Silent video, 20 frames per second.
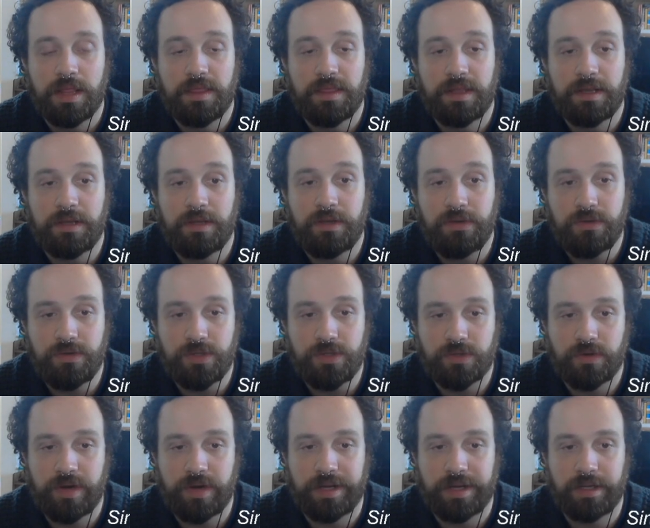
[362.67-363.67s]
the new
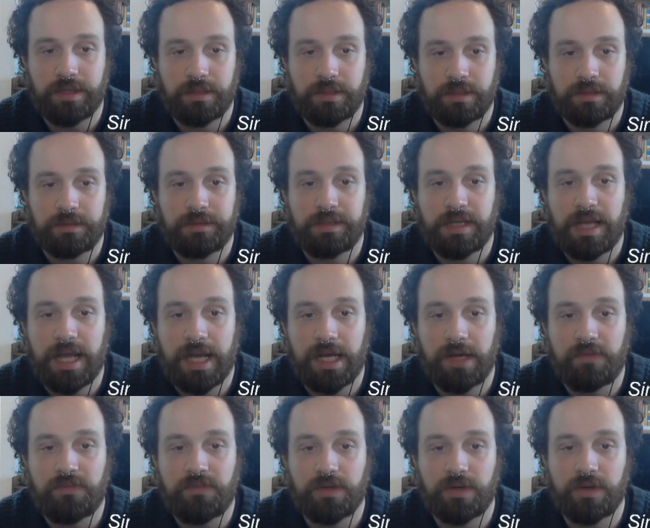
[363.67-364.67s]
string
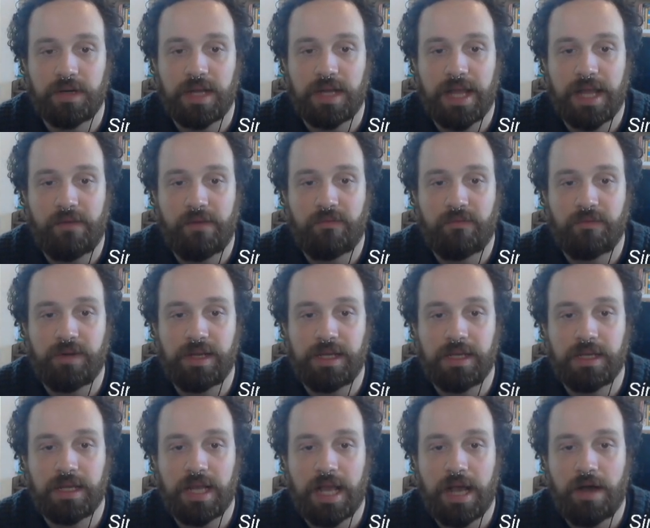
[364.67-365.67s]
after every
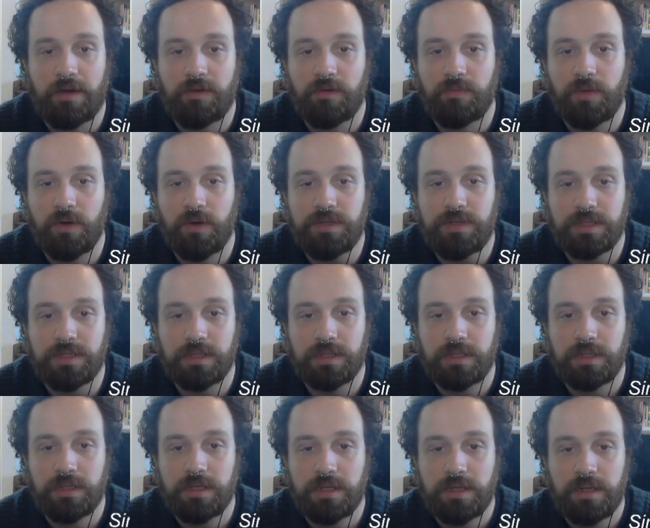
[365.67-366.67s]
outermost
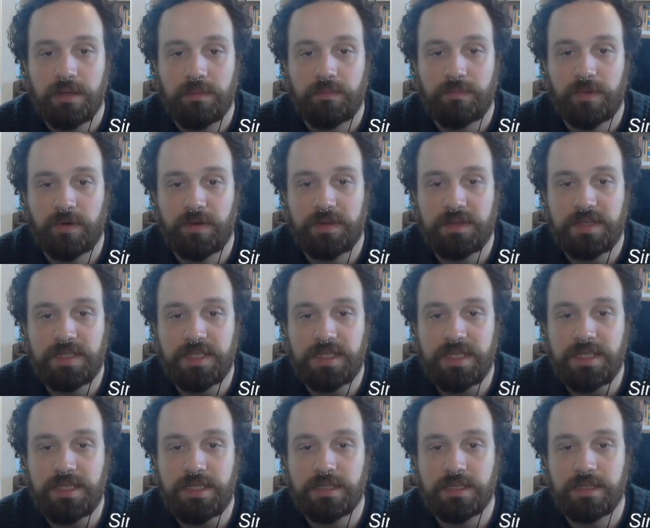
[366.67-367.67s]

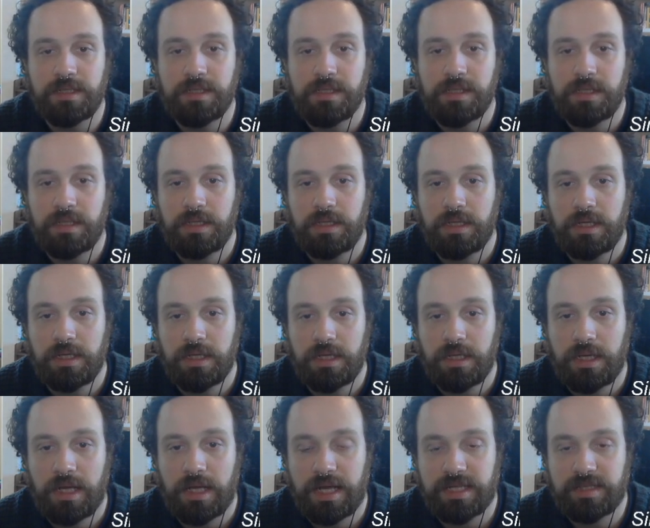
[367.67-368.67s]
parentheses
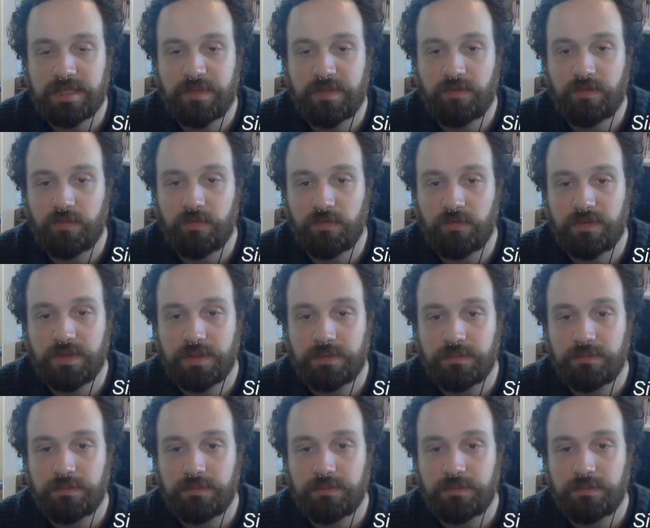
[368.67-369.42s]
has been removed.